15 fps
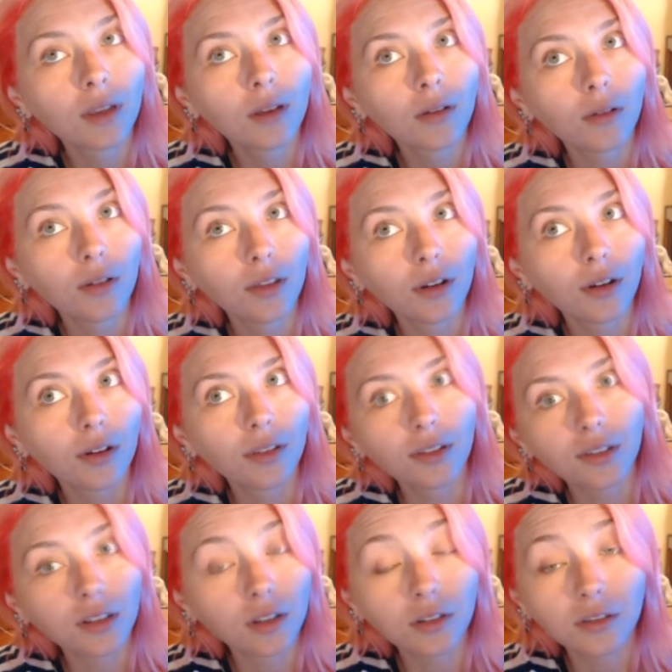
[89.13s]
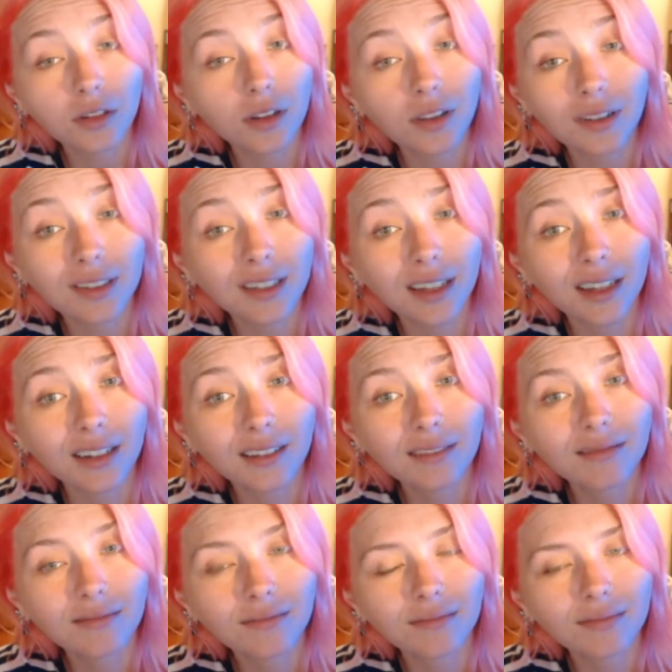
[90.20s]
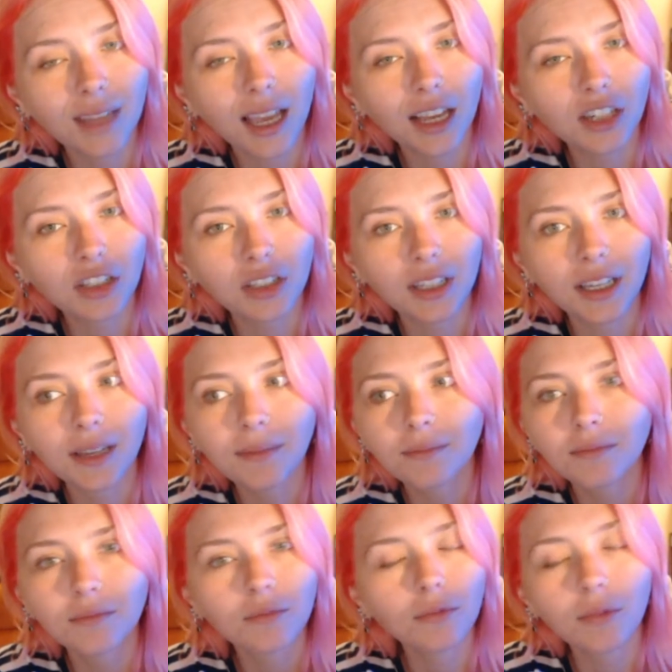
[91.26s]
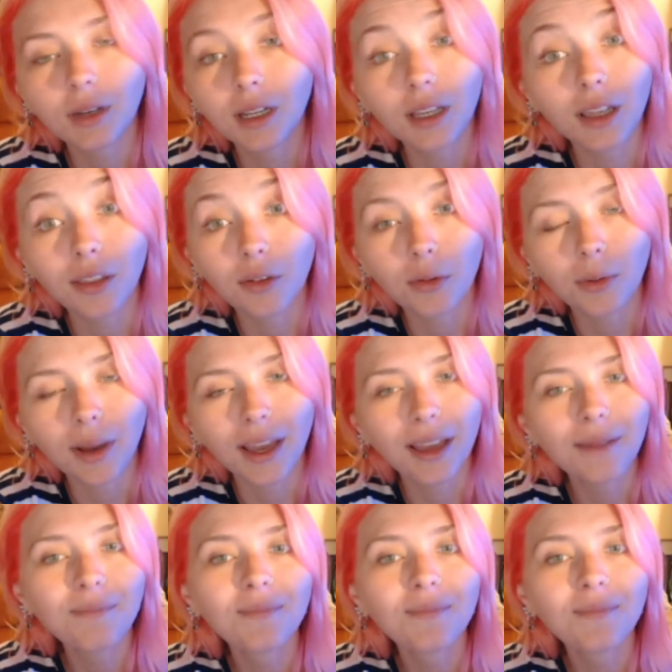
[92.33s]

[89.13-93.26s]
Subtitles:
or the Earth is closer to the sun, actually, either way,